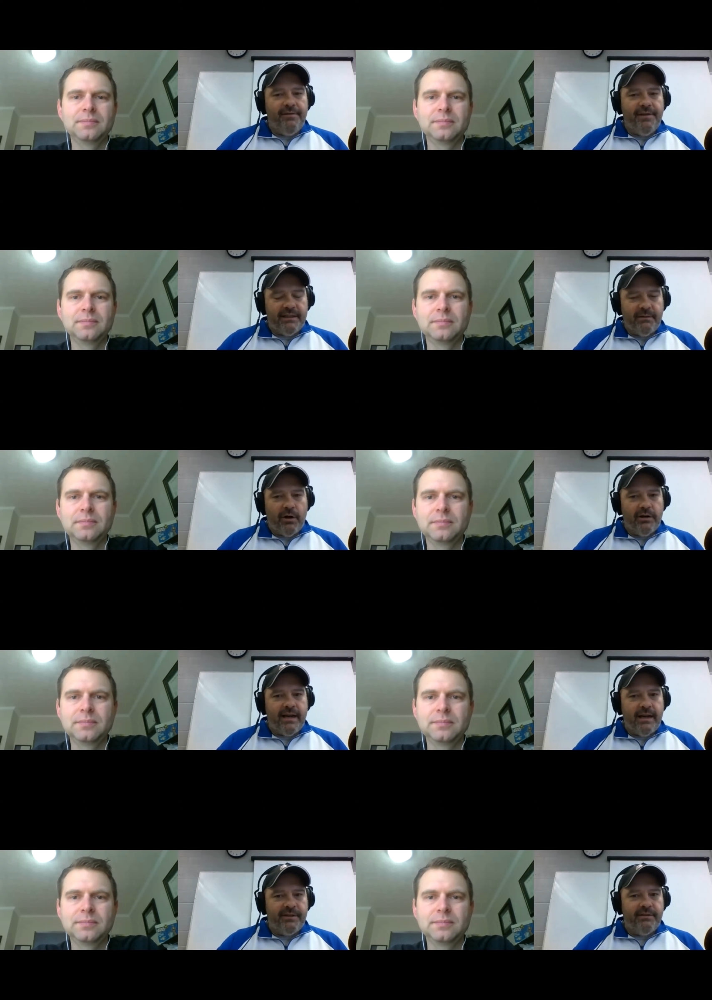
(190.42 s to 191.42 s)
Speaker 1: they've hit some hard
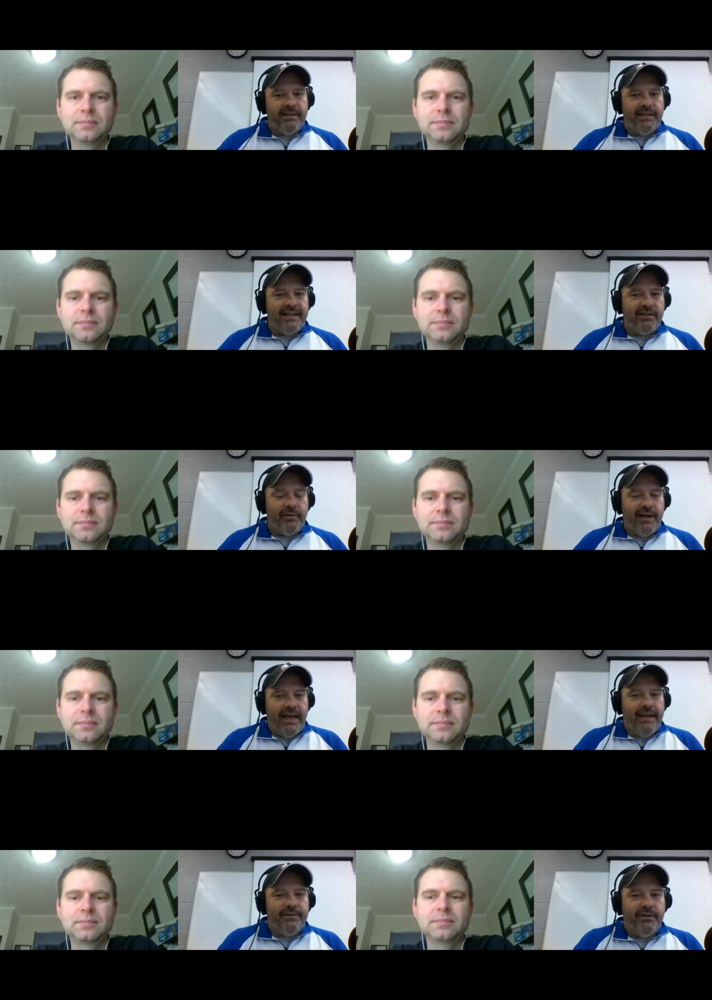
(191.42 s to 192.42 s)
times to these last three
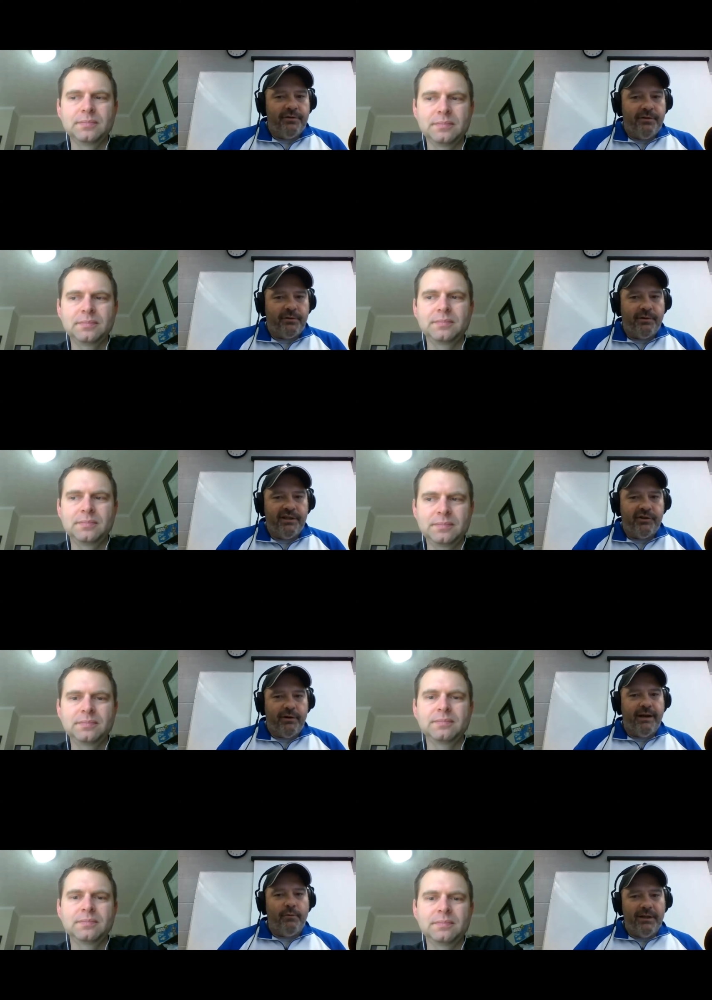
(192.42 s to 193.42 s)
games, losing three
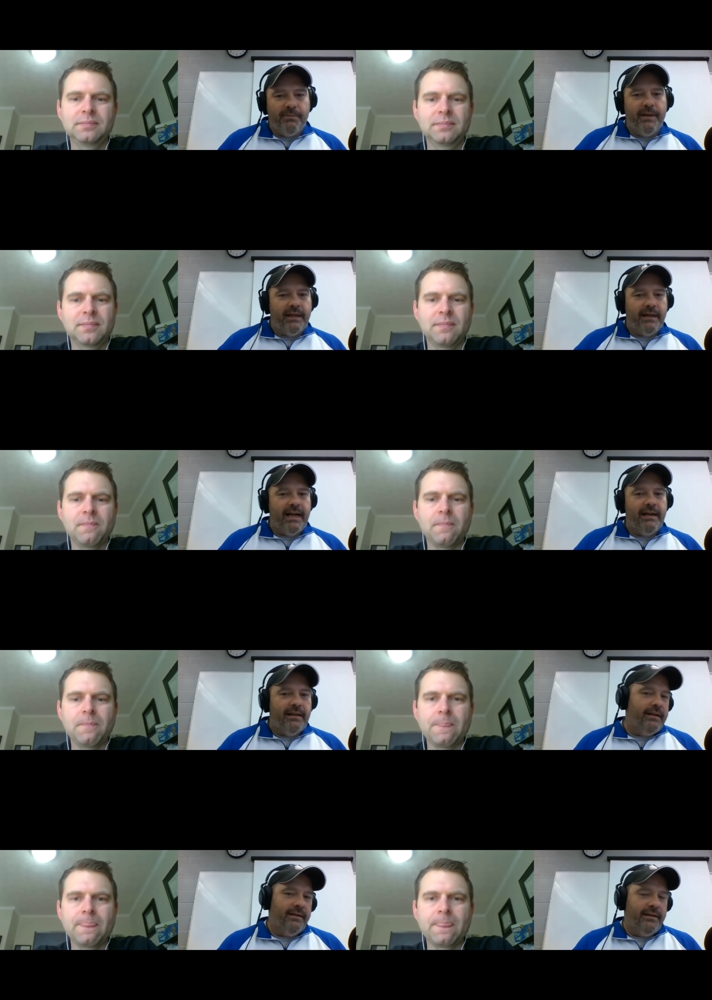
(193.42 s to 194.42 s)
straight. What's been the kind of
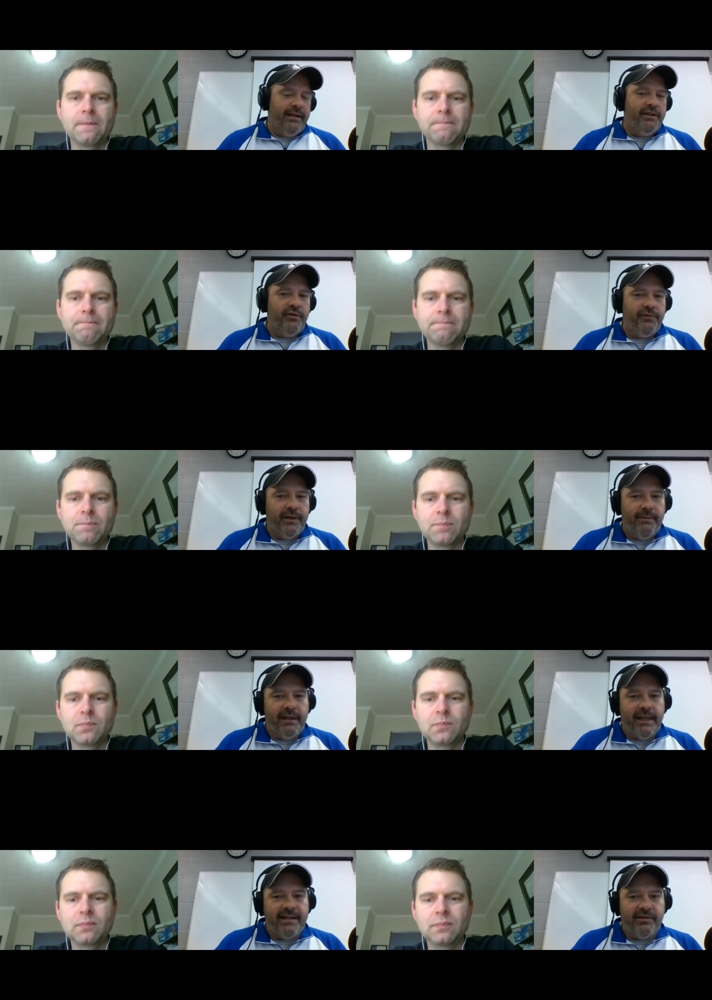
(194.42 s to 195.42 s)
the, the issue for them
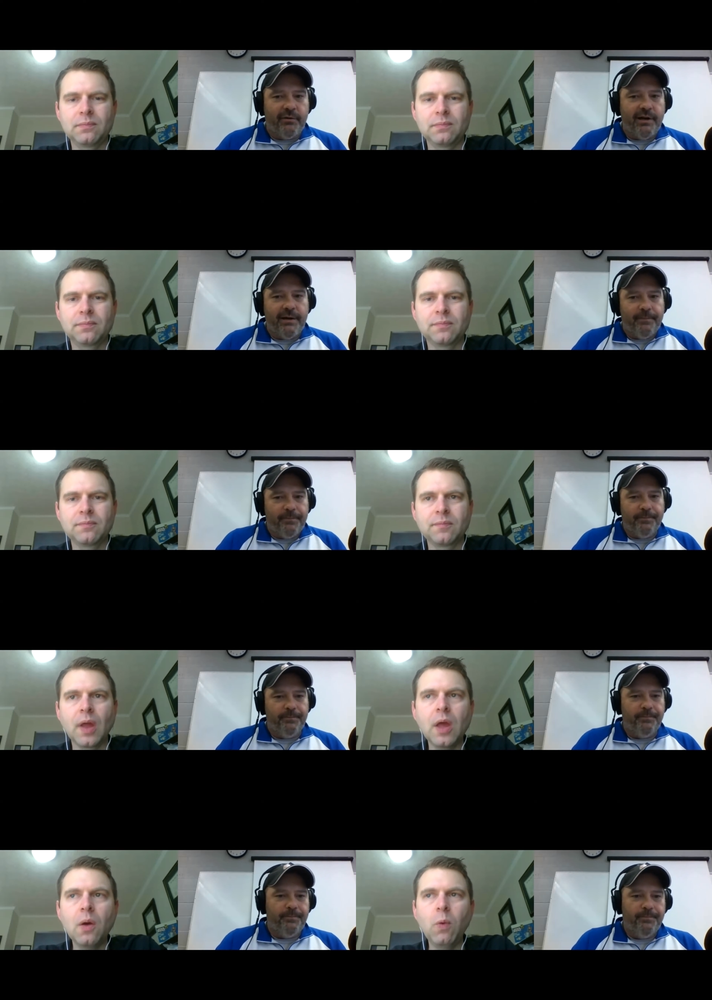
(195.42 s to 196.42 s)
in the last three?
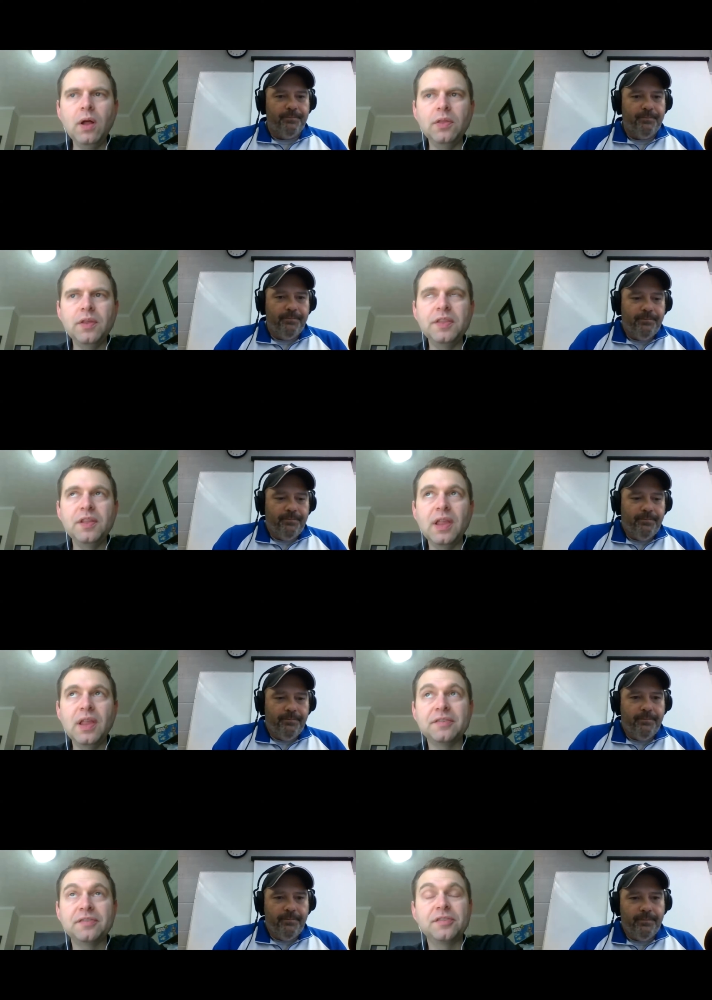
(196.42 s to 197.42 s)
Speaker 2: Well, in the
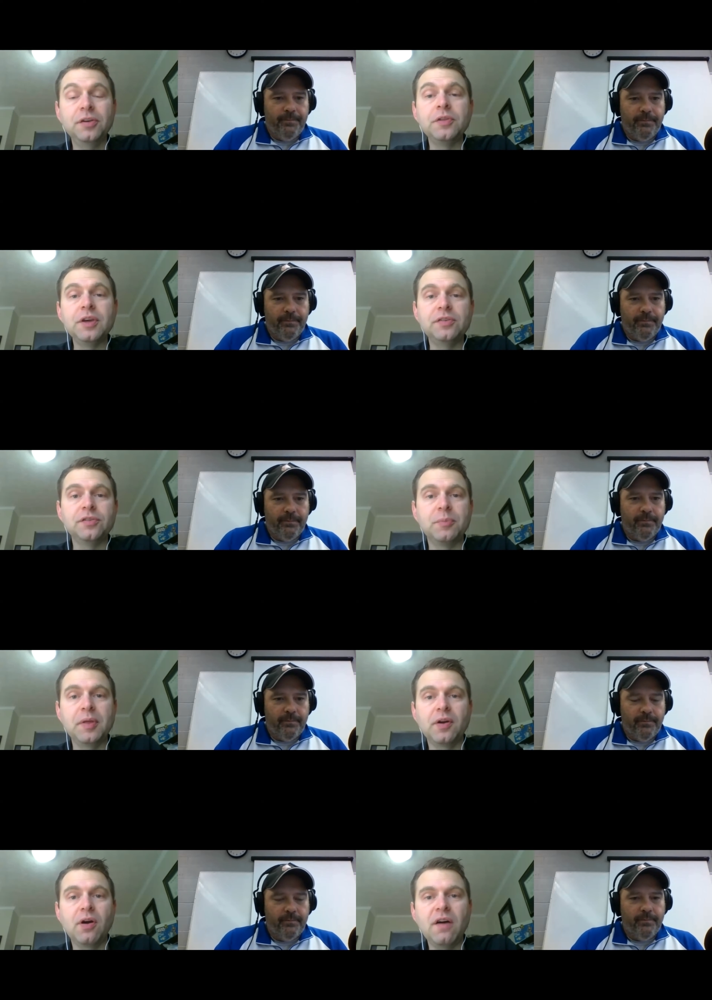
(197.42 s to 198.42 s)
last two, the issue has
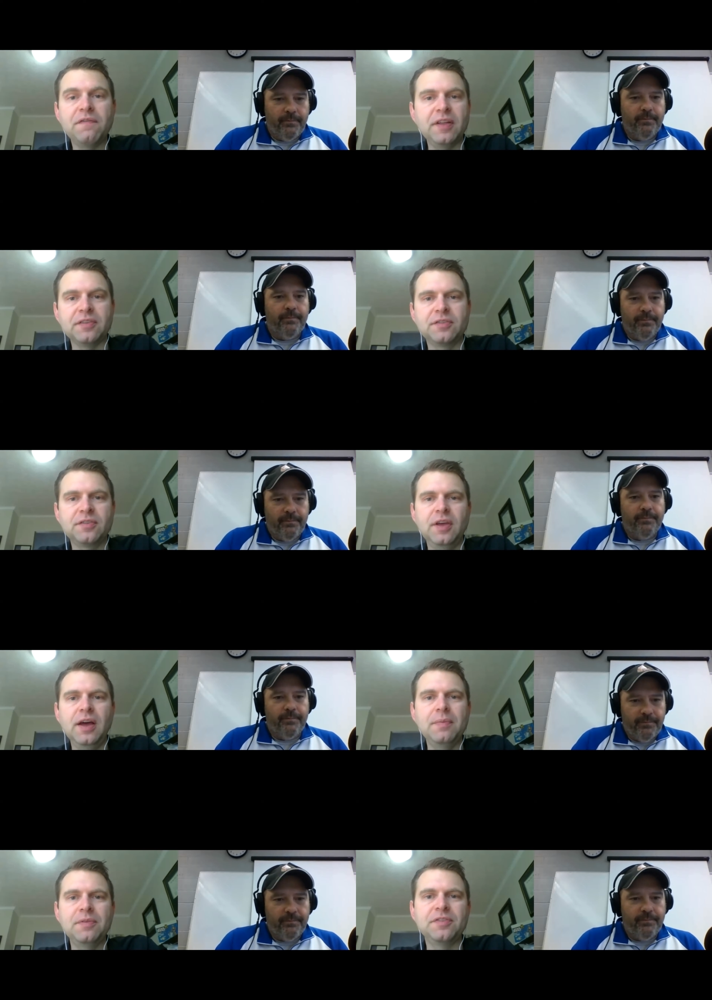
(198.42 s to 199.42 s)
been their offense.
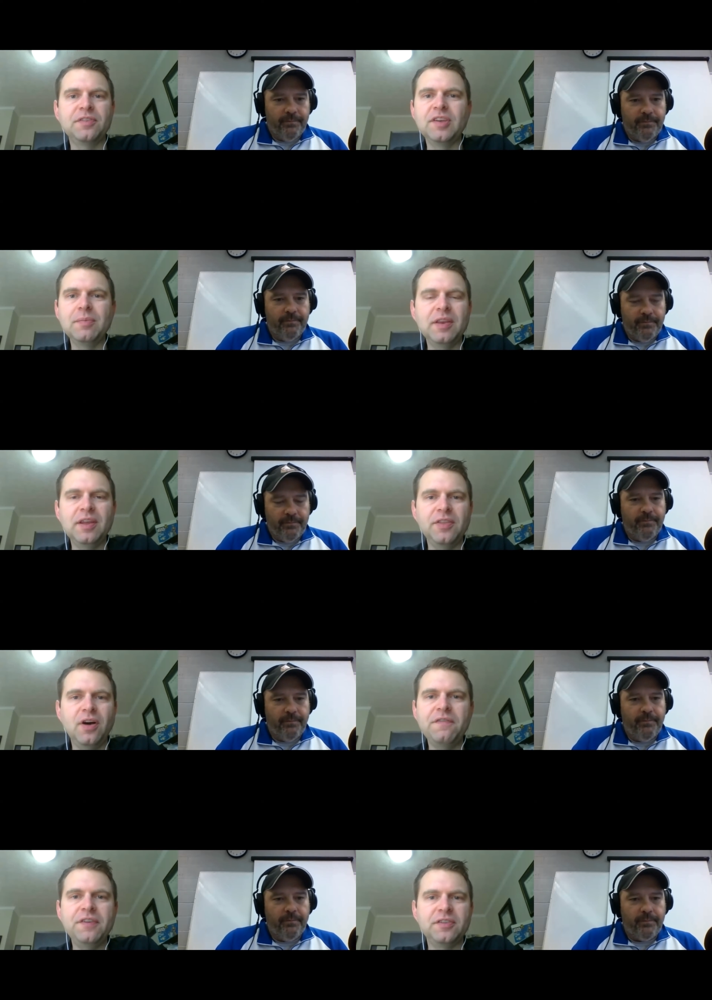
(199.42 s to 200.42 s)
Um, this is a team that the
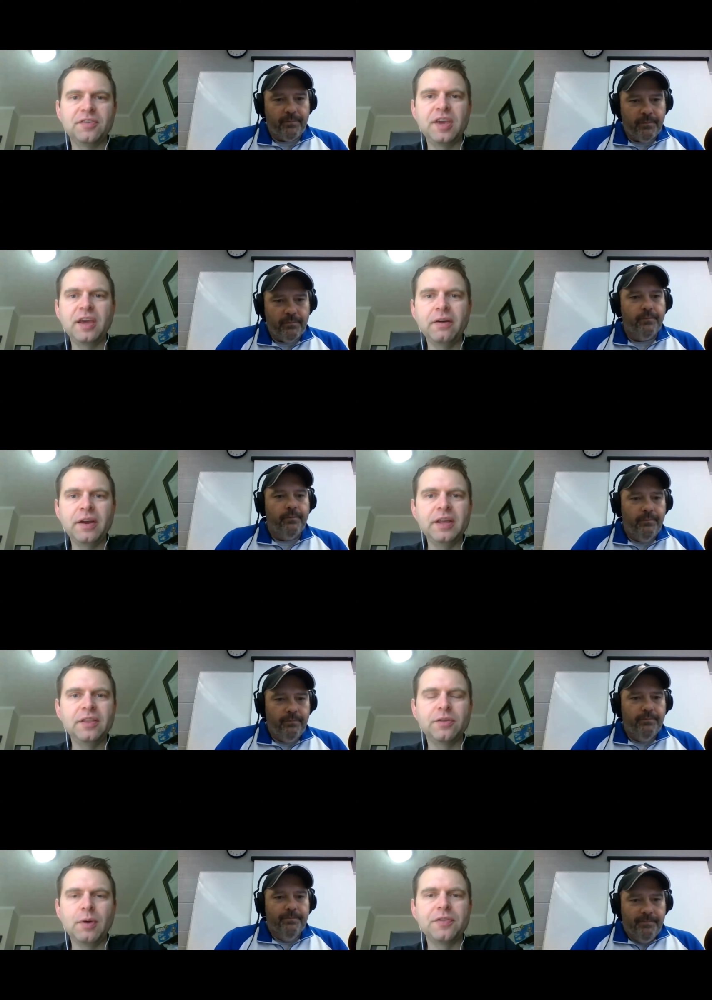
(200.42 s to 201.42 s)
offense has carried it
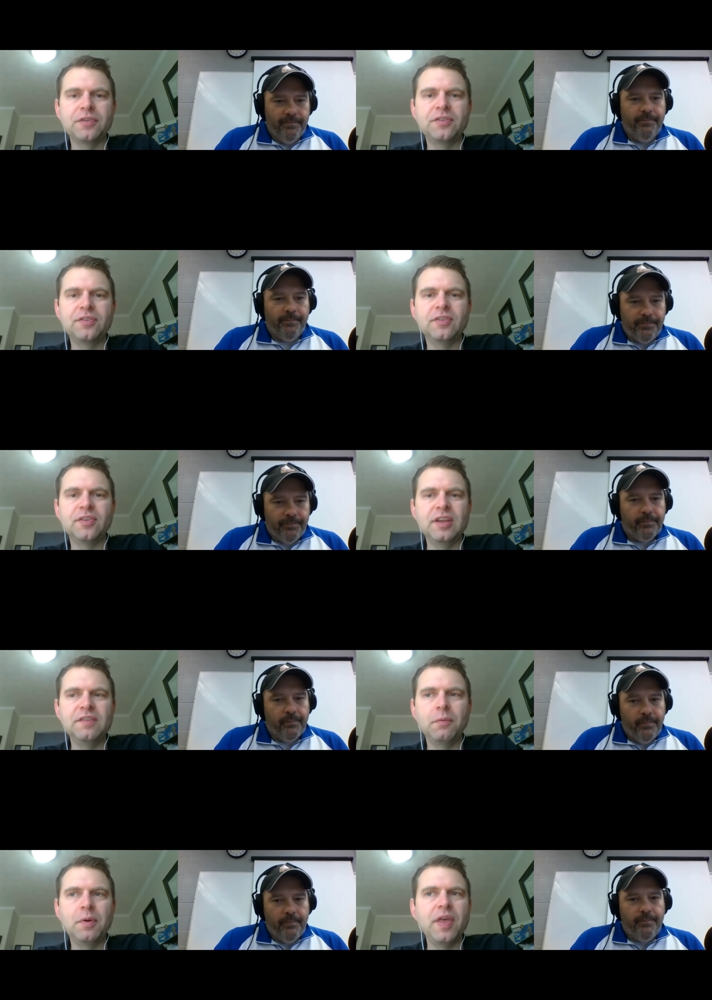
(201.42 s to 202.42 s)
throughout the season. Even when